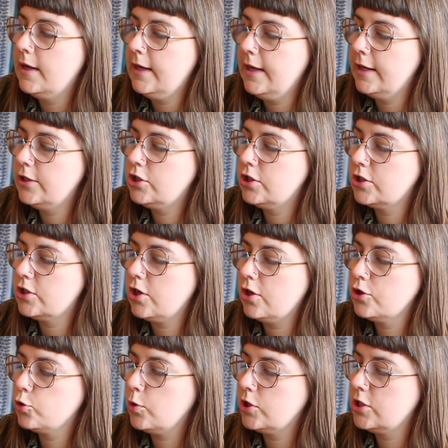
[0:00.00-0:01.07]
it just all
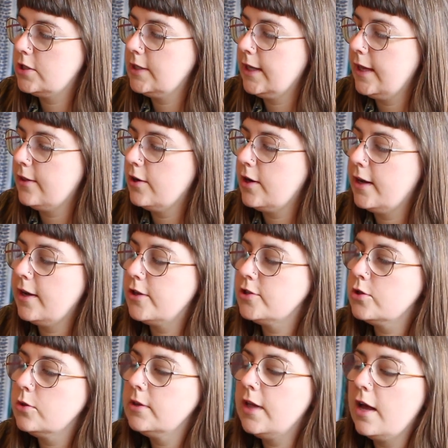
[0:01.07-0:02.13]
squishes together. I
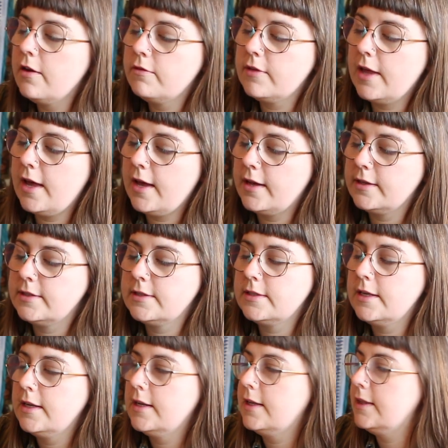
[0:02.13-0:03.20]
also love that
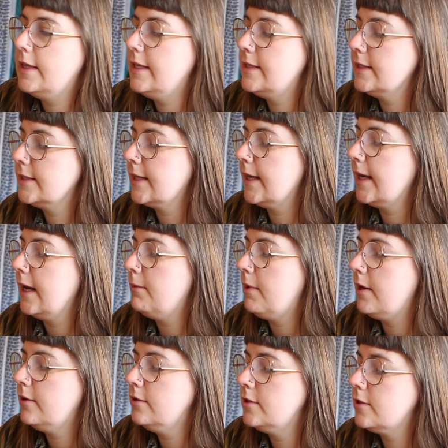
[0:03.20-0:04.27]
these things can come
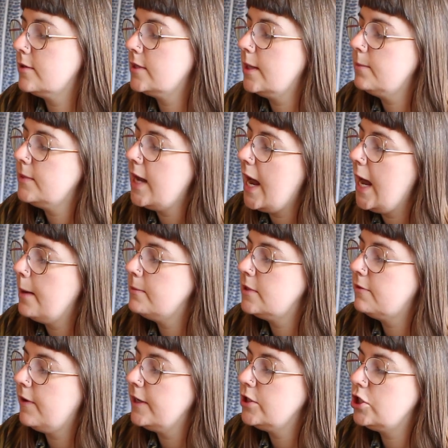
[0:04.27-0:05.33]
out. So sometimes
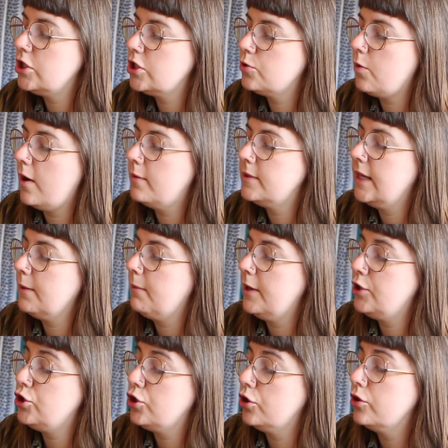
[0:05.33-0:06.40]
if I just want to take my
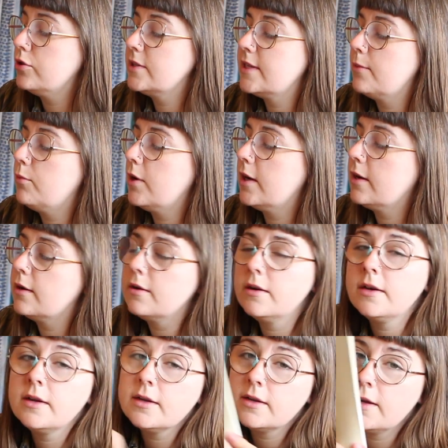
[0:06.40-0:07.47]
journal somewhere,
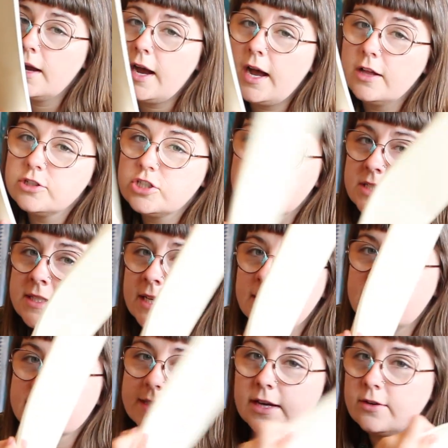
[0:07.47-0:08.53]
I'll just take
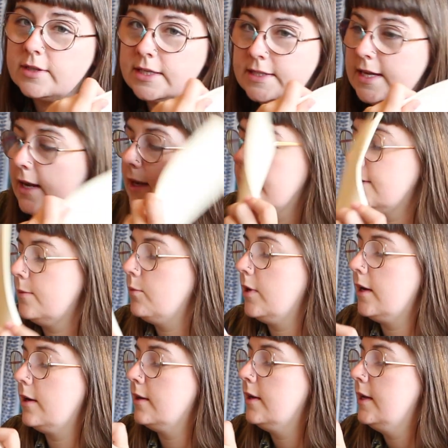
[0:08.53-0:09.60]
this out and take it
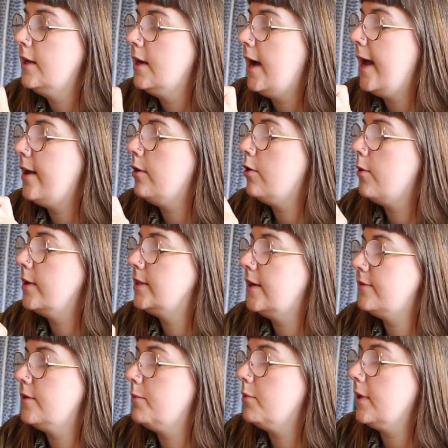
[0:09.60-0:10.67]
somewhere. I don't always have
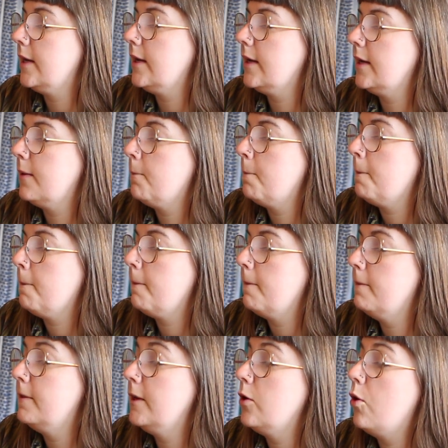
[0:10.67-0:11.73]
to bring
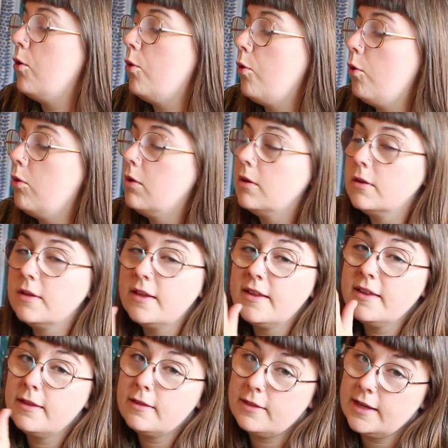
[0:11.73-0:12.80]
the whole
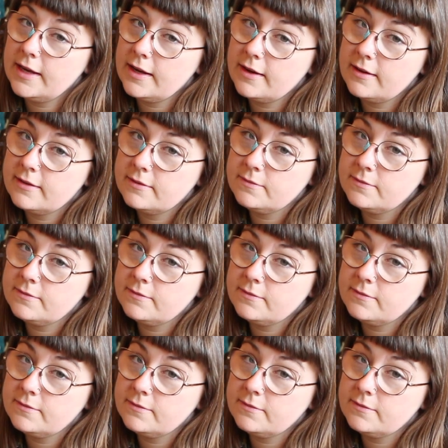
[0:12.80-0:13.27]
thing,